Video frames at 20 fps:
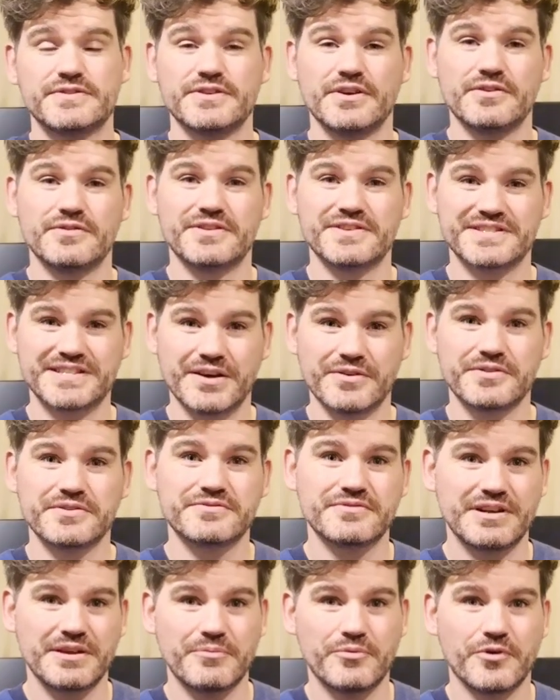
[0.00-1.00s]
So the stealth
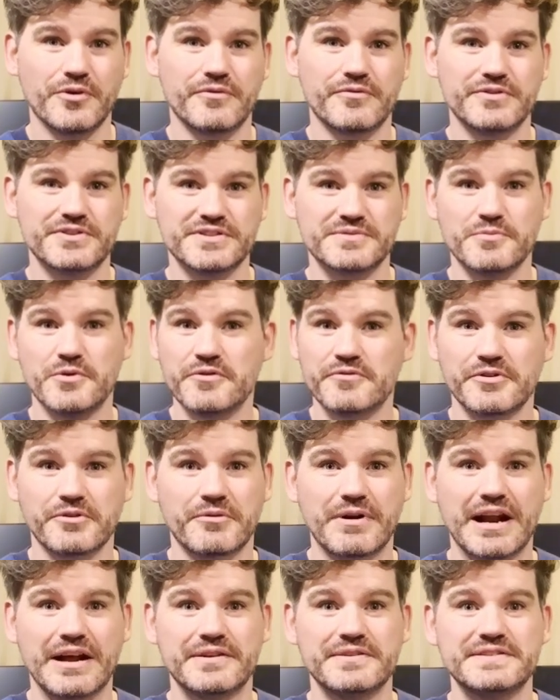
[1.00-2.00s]
is really important for just moving
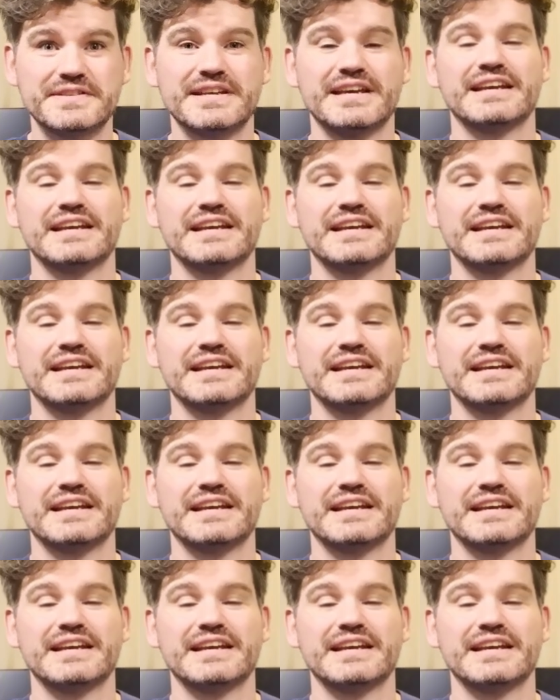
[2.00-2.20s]
around